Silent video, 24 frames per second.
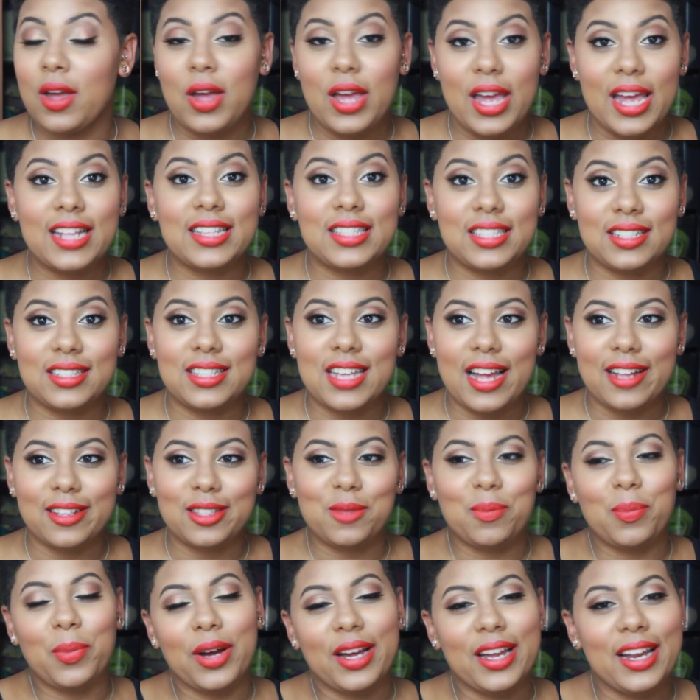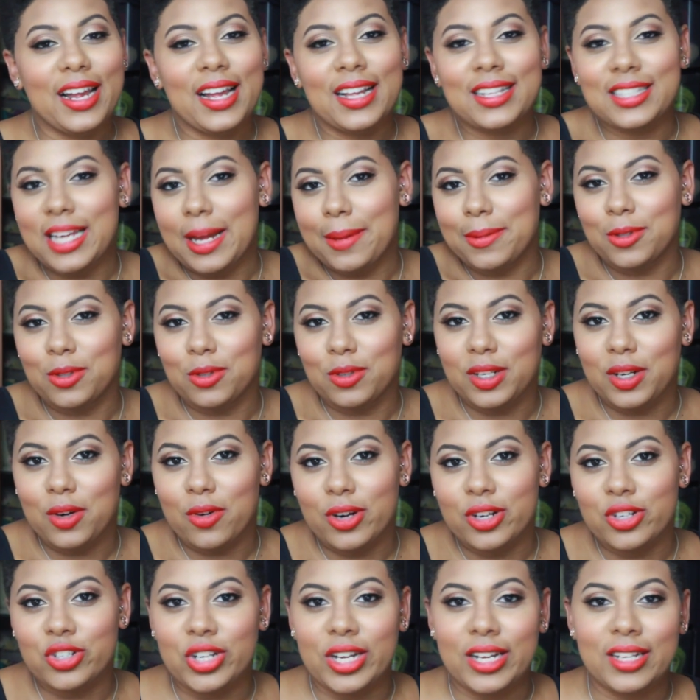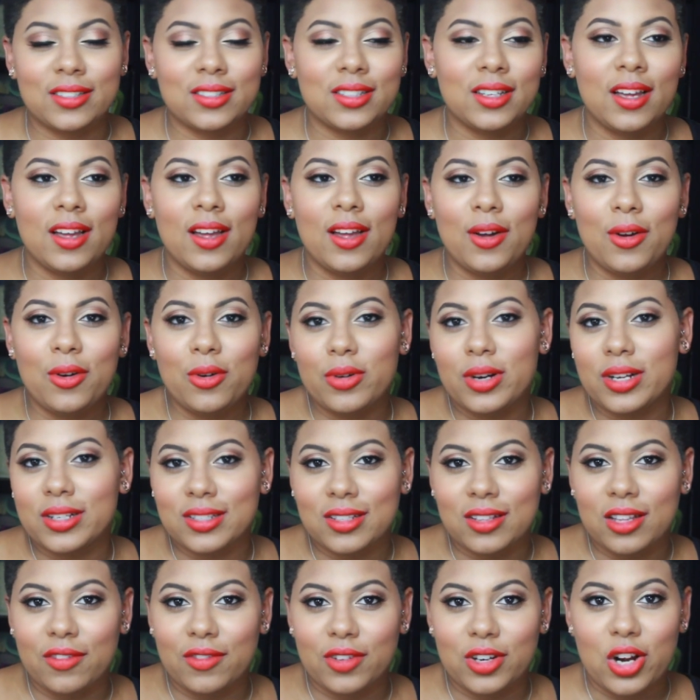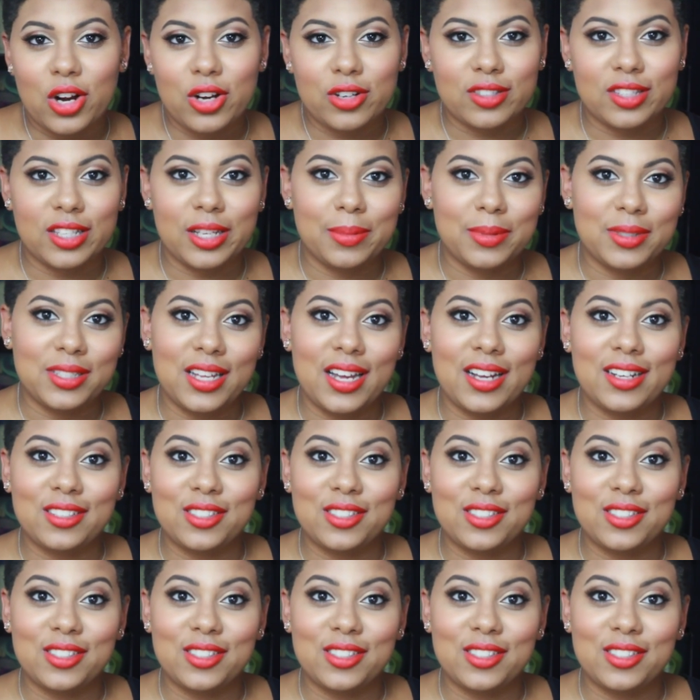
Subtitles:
it's intense, but it's absolutely gorgeous. Who doesn't love a NARS lipstick?